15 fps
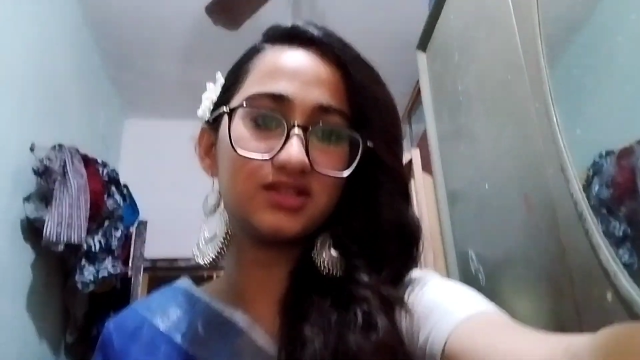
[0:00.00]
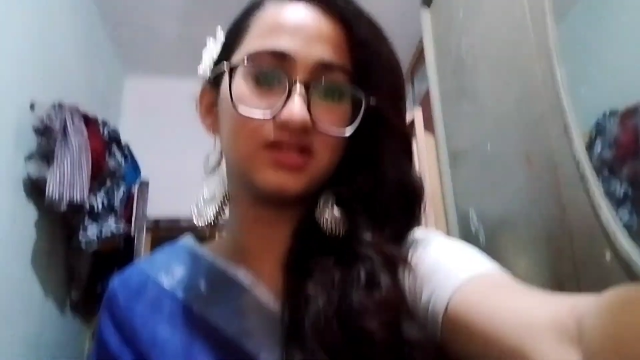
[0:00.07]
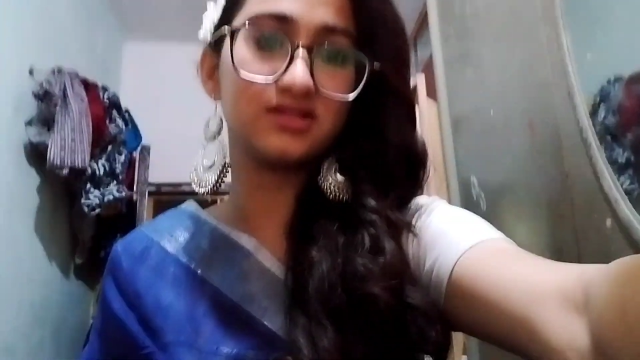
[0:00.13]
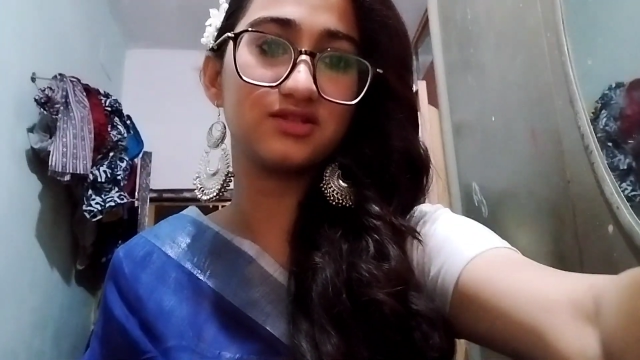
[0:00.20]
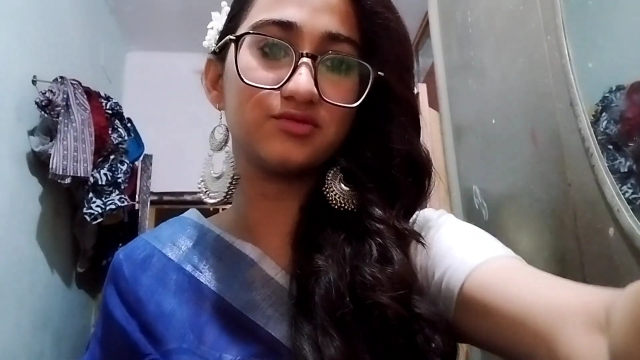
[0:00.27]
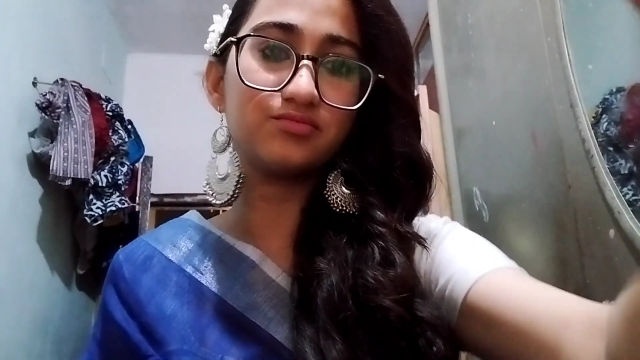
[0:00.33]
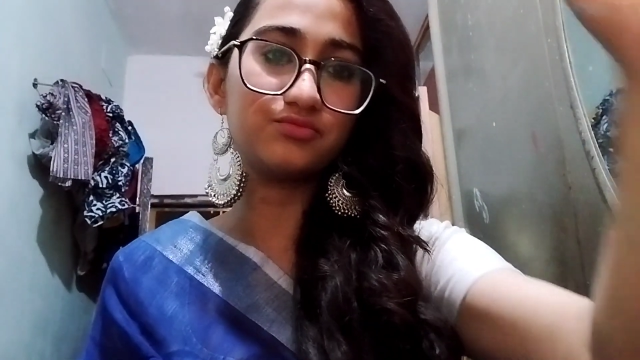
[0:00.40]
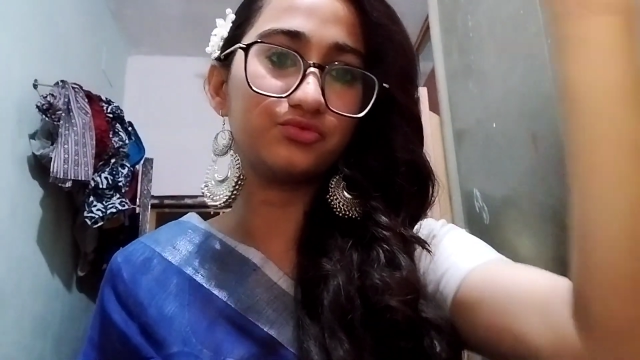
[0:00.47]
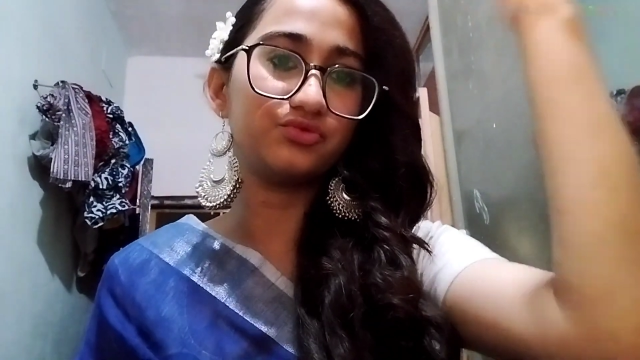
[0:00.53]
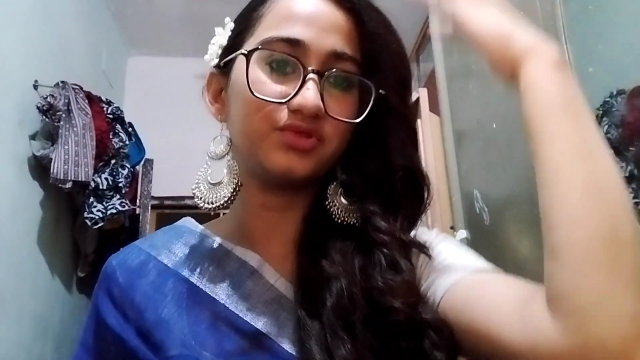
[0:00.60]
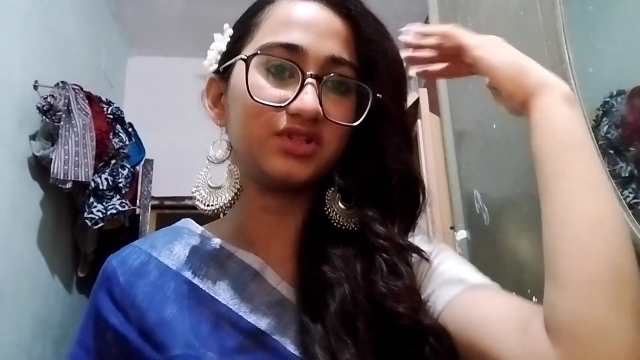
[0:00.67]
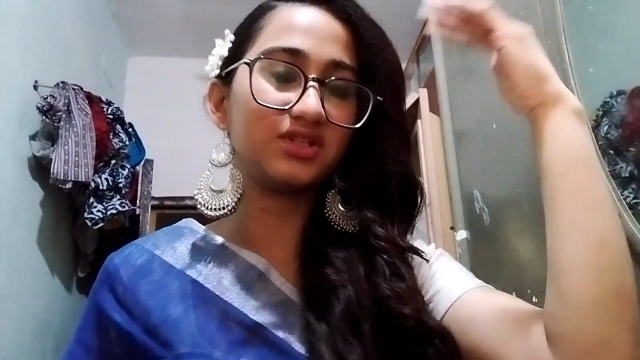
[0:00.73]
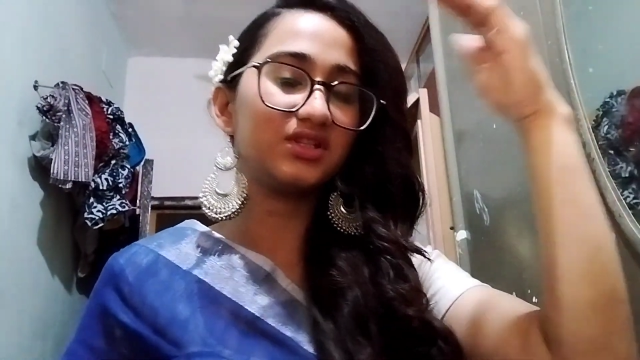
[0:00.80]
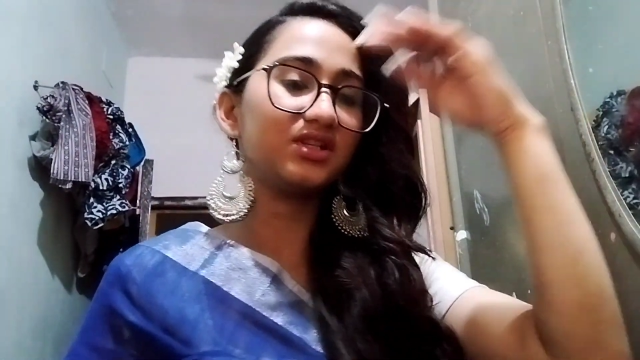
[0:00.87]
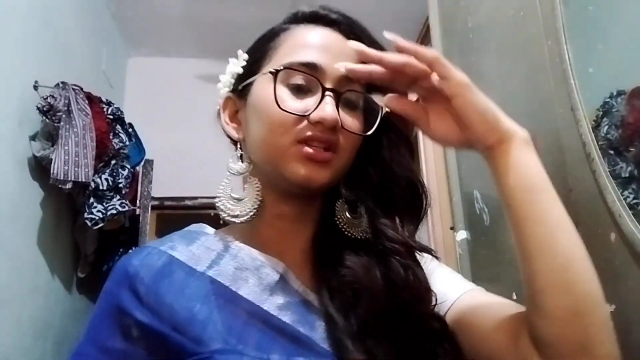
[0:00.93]
and
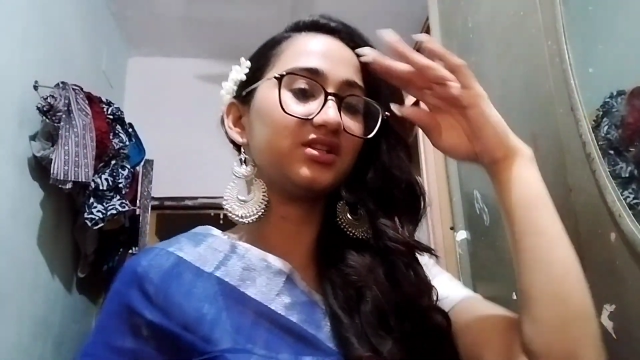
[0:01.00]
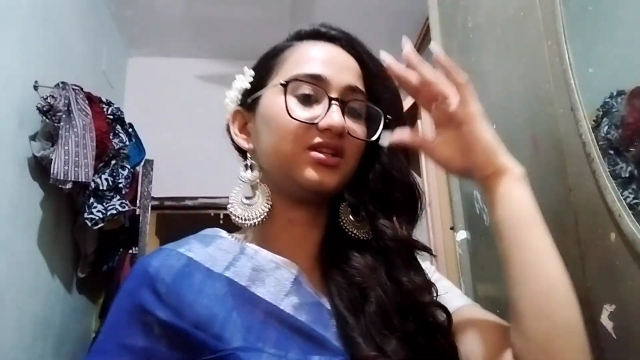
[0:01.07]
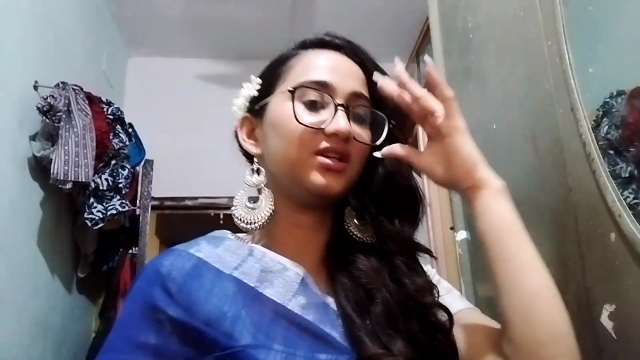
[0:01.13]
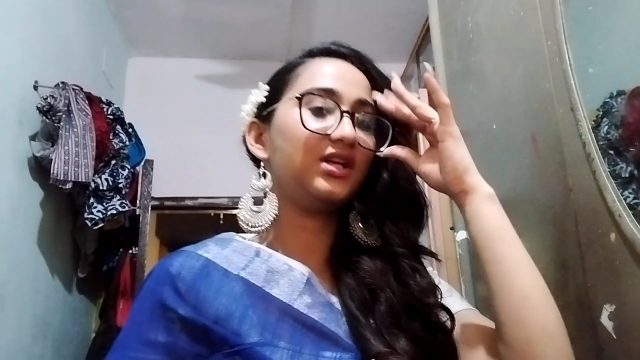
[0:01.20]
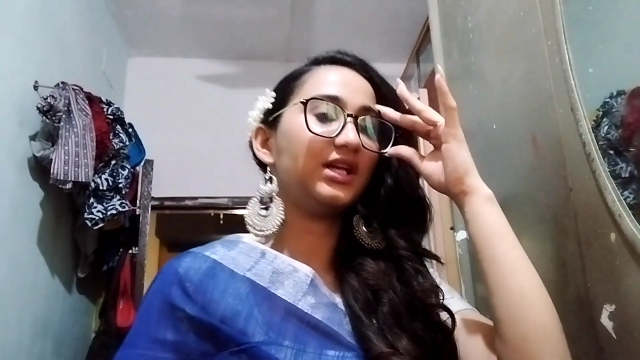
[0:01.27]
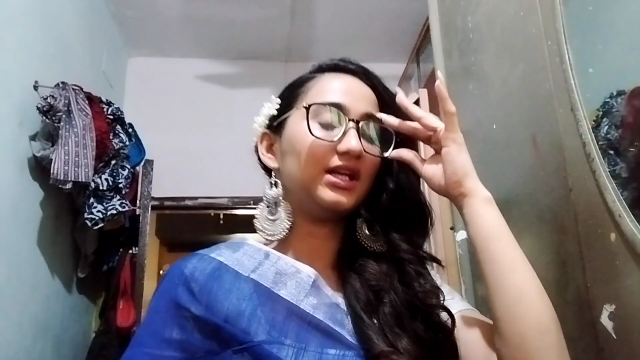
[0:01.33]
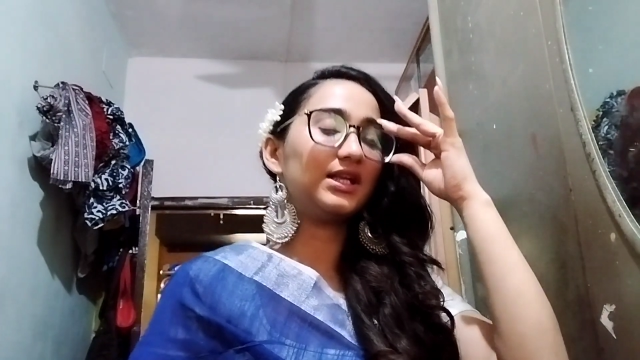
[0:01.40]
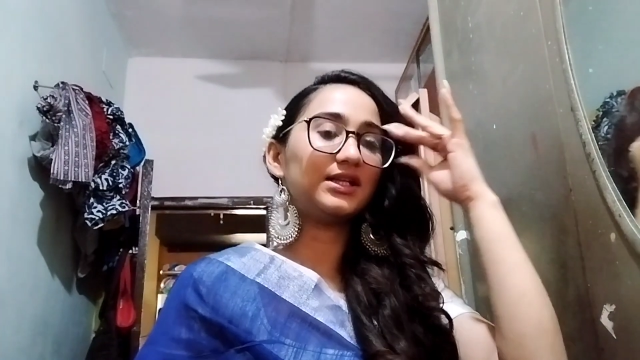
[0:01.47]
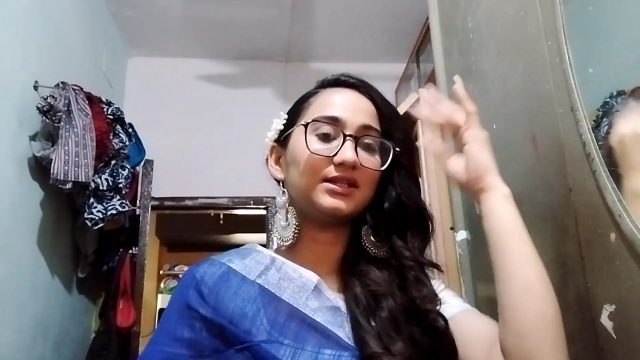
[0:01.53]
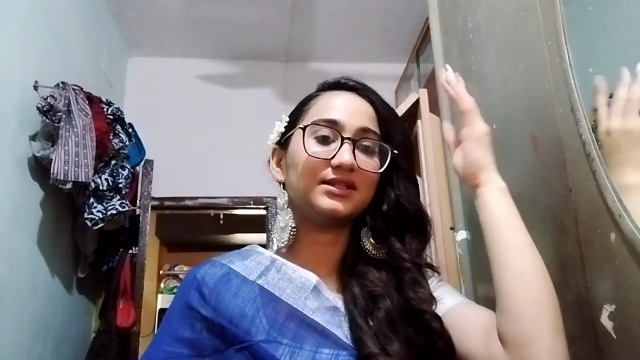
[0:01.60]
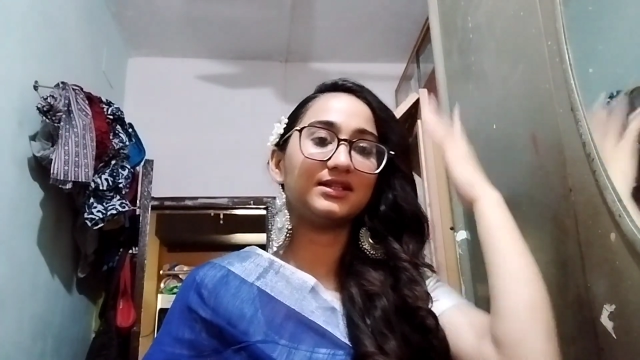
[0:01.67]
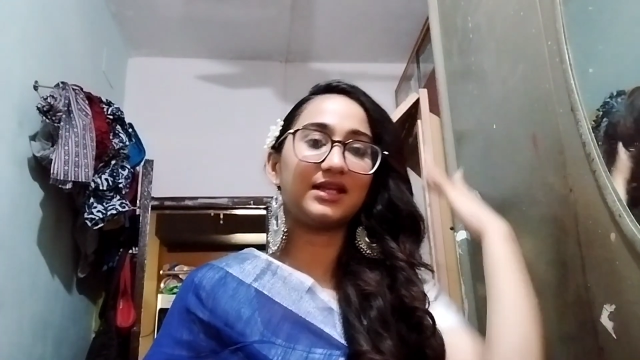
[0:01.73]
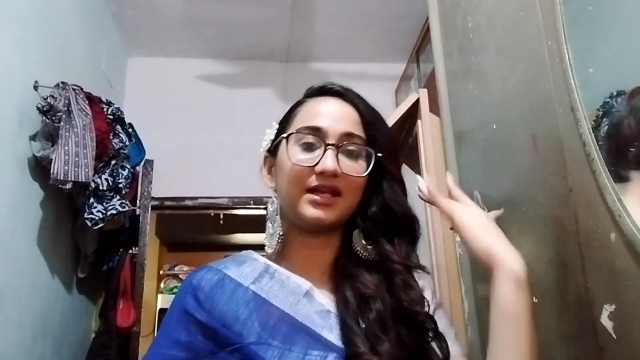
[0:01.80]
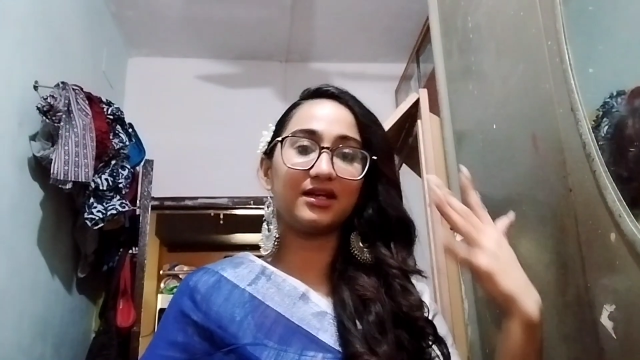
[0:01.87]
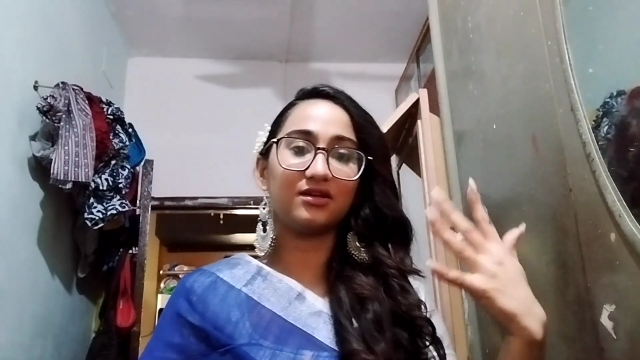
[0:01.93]
smoothen it,
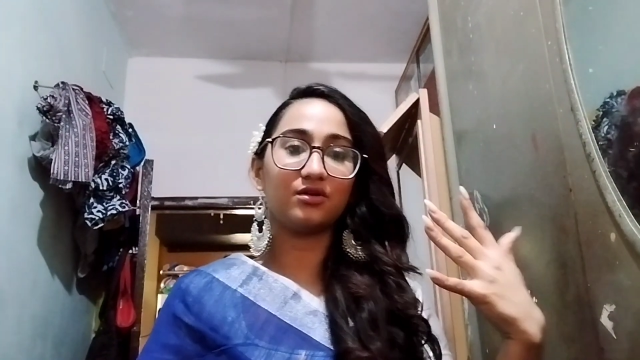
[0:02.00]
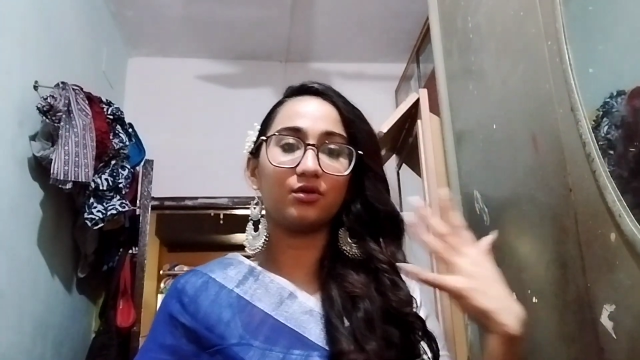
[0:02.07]
then